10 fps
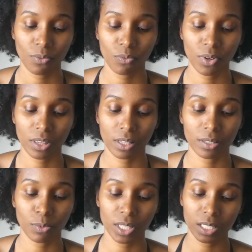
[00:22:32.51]

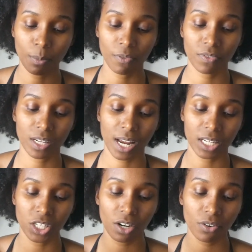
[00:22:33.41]
with some of the
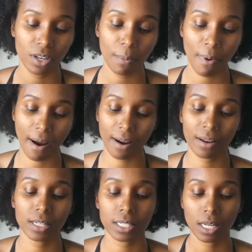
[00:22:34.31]
Nigeria part.